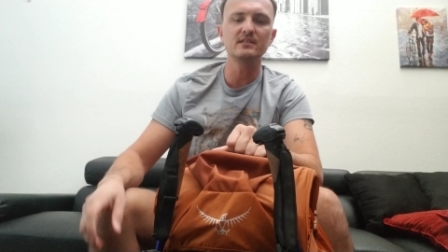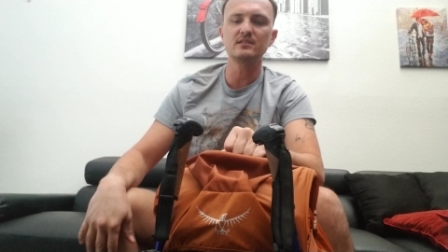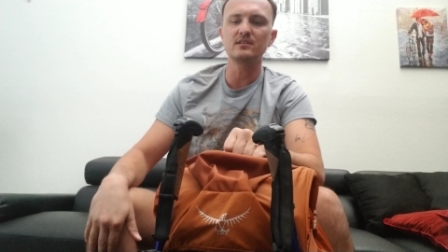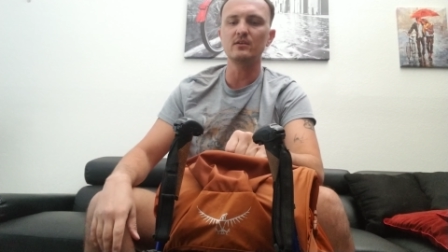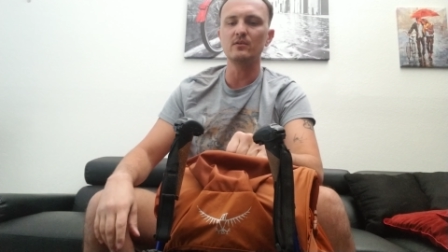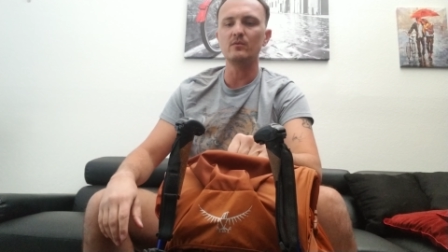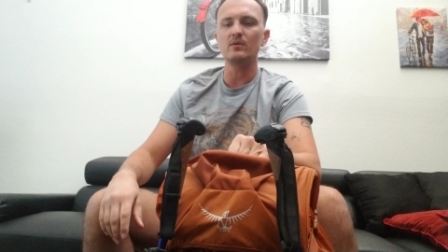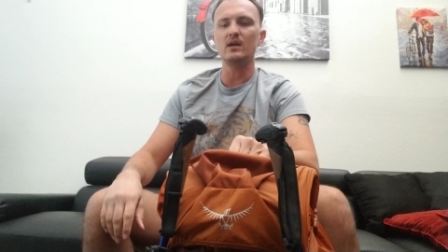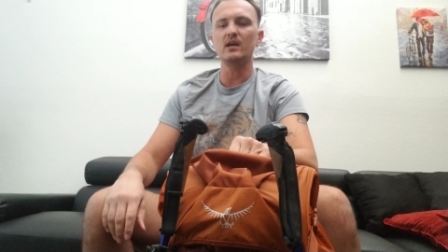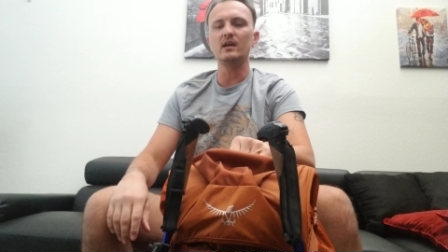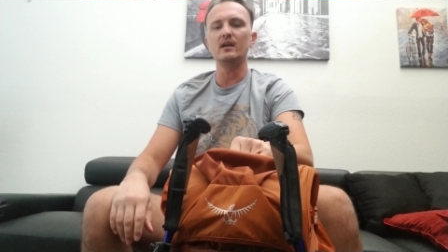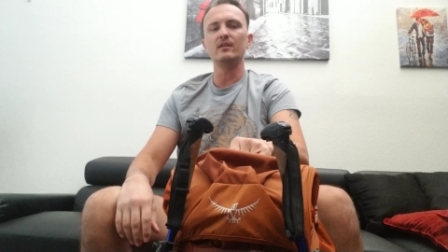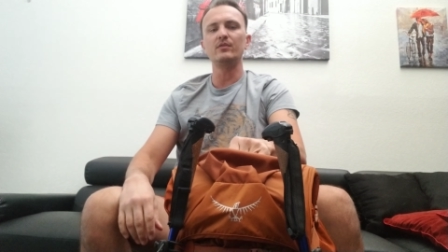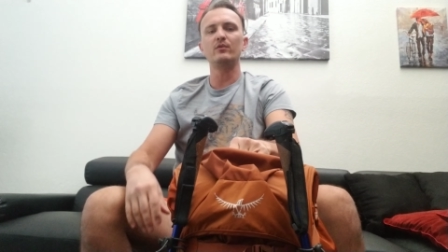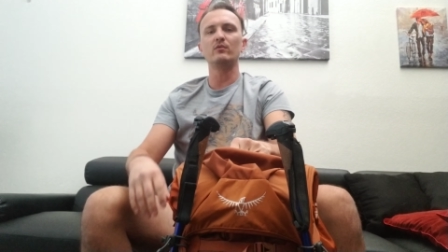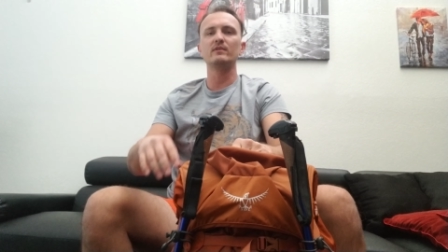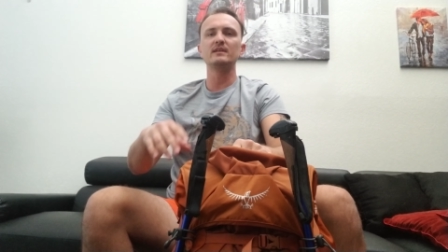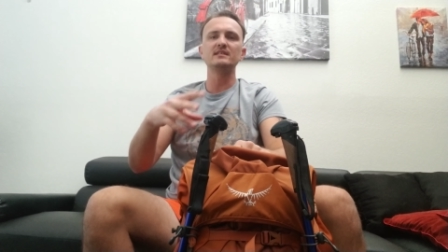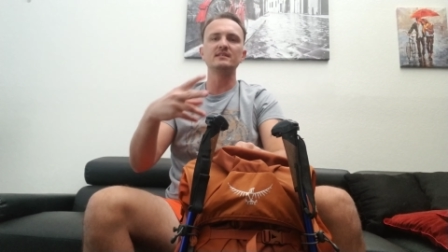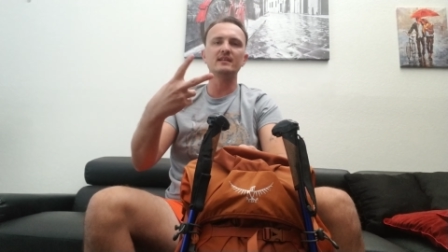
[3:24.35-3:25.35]
So
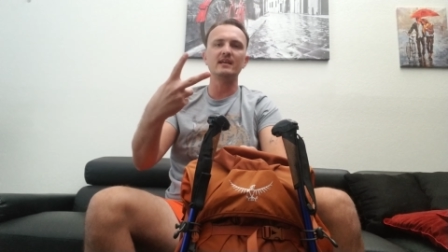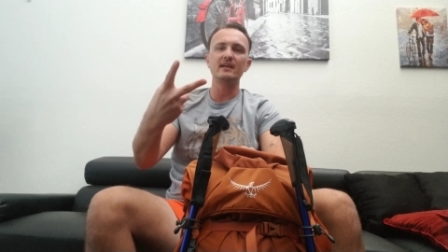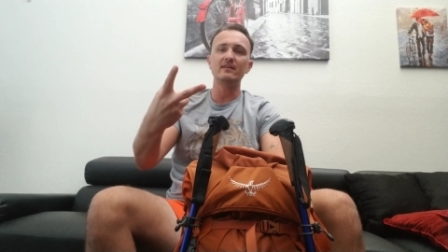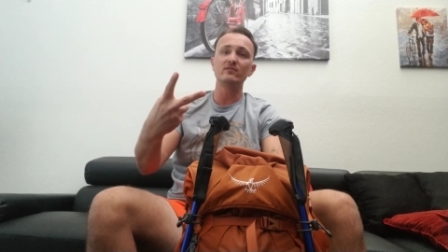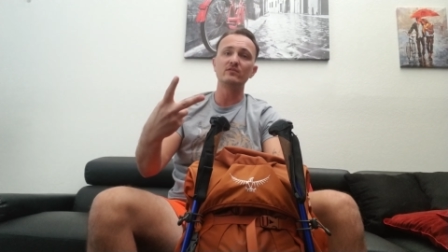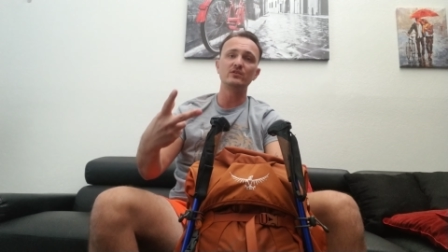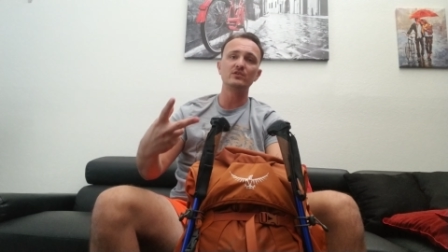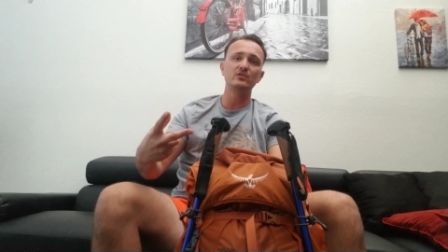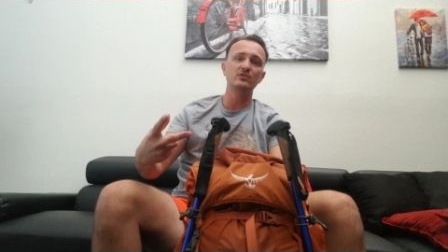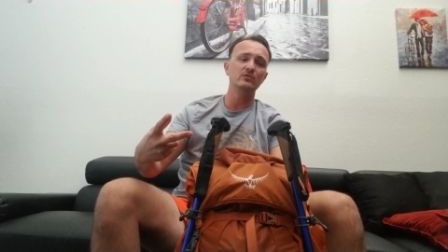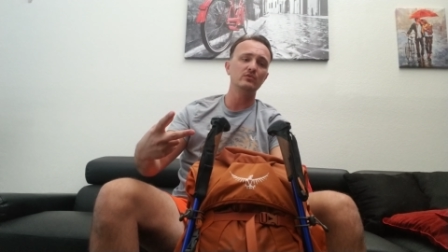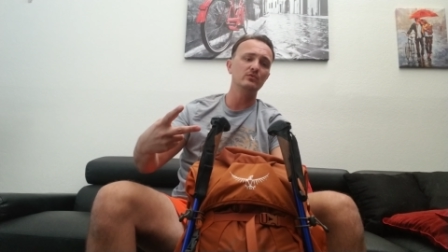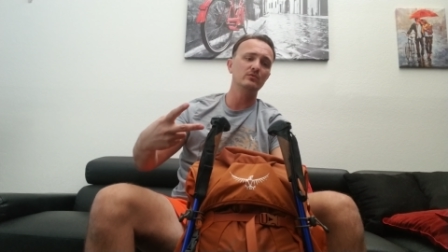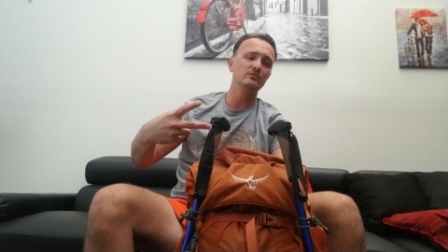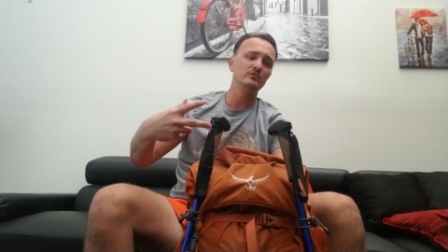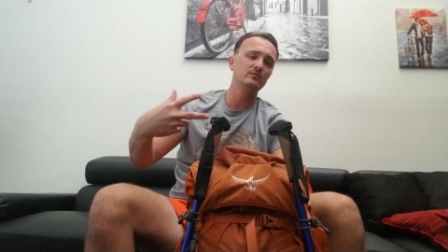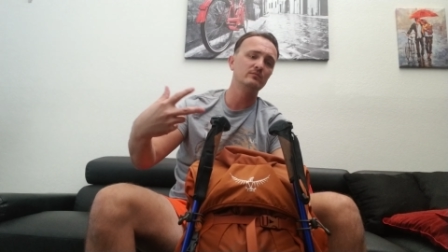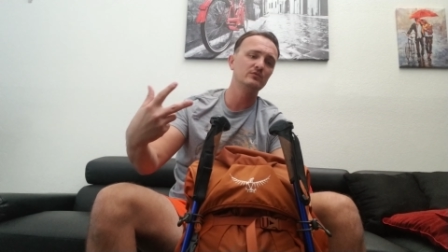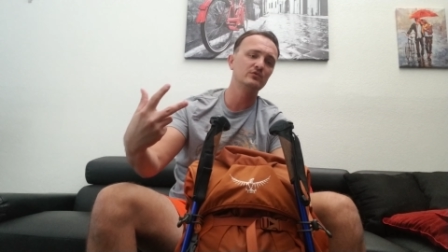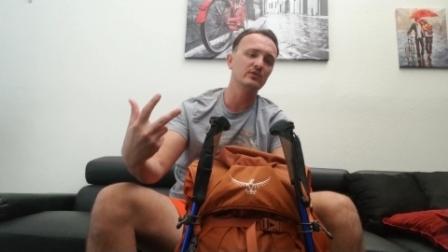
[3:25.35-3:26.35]
the reason I have 2
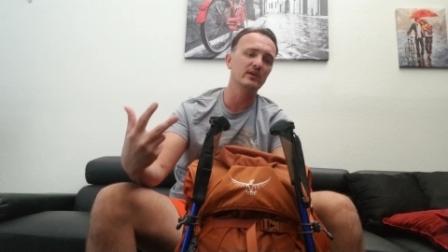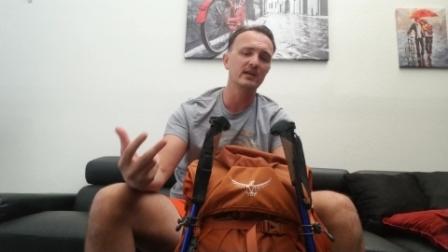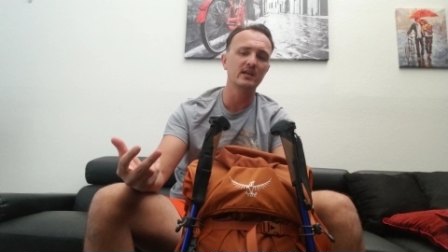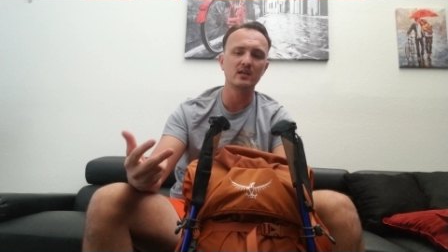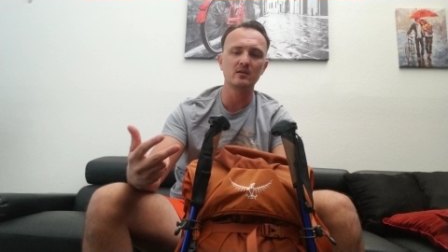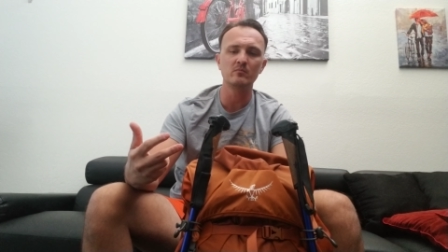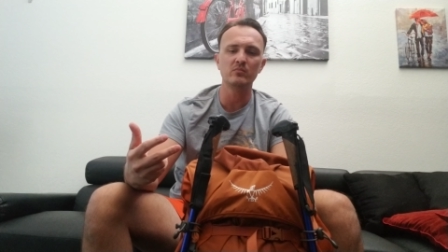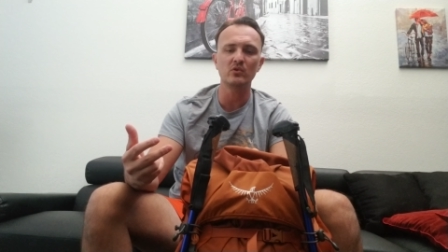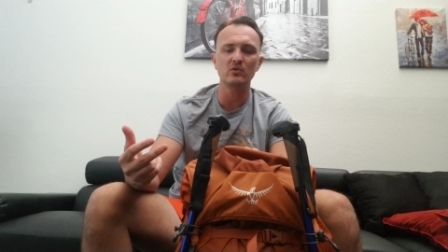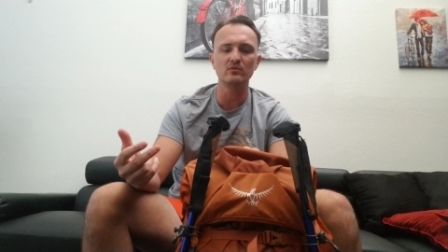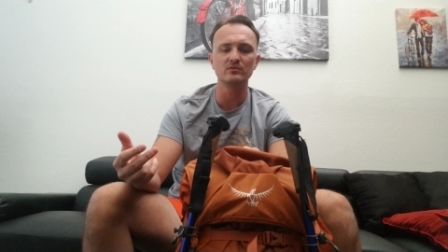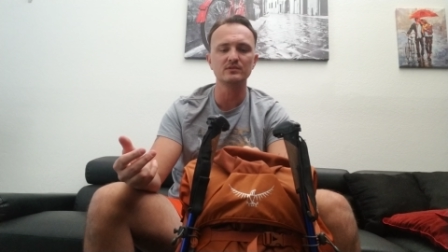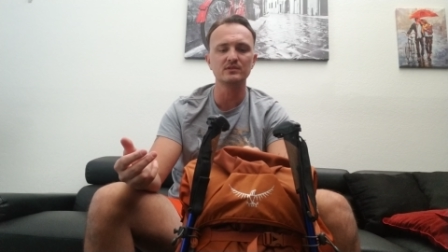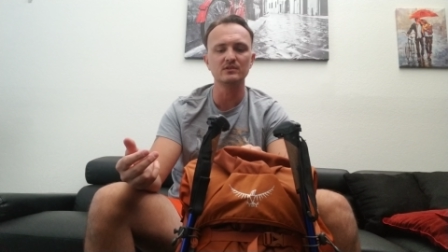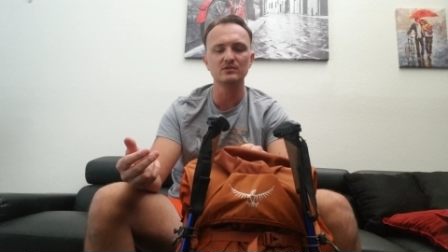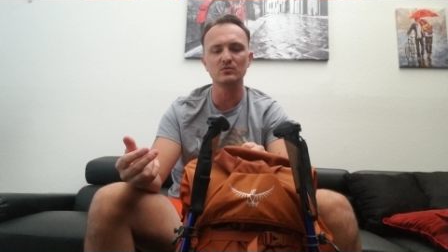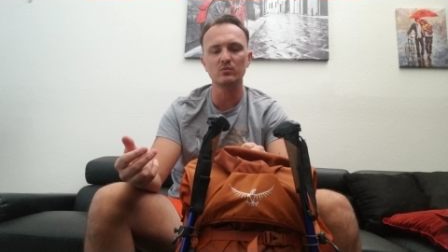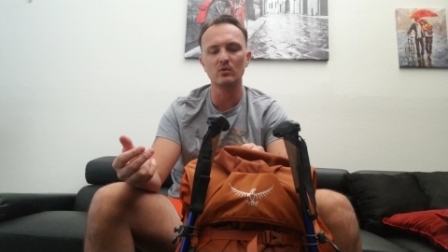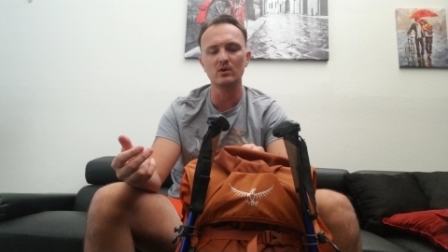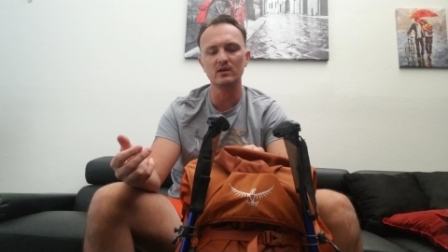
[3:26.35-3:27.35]
trekking poles
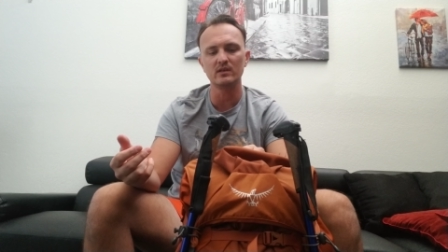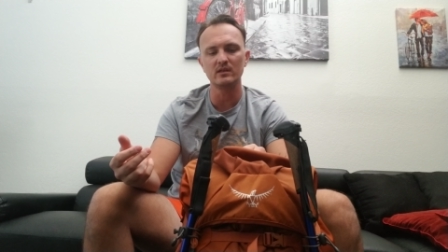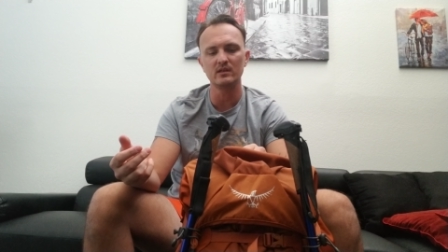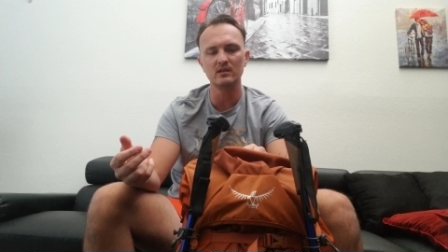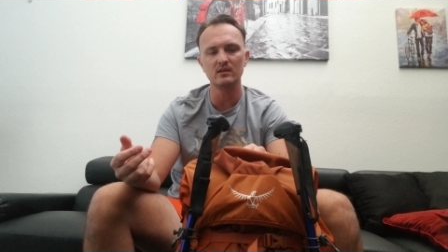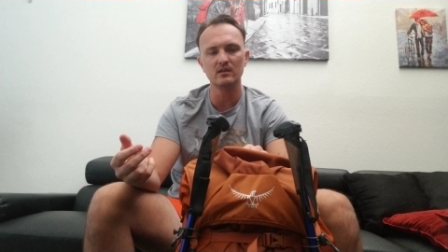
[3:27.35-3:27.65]
is one,